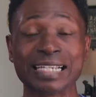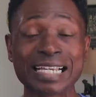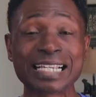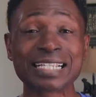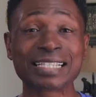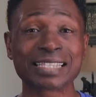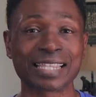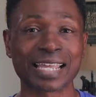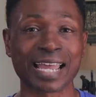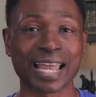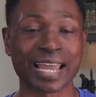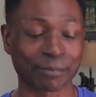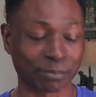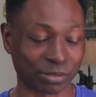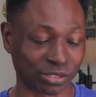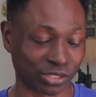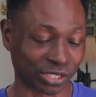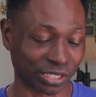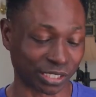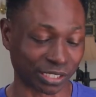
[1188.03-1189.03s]
in that
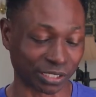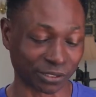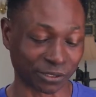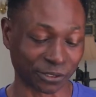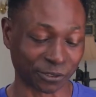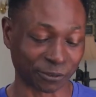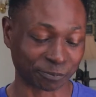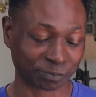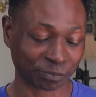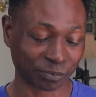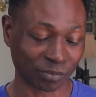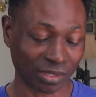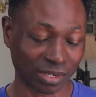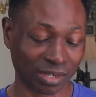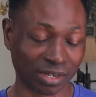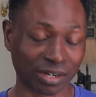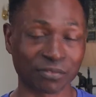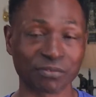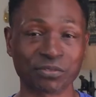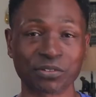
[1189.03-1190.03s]
particular
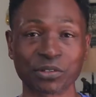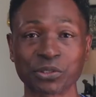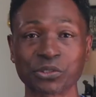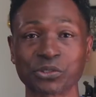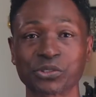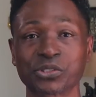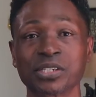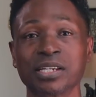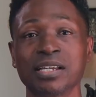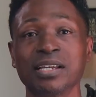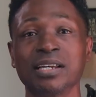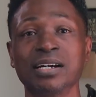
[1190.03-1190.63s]
uh, verse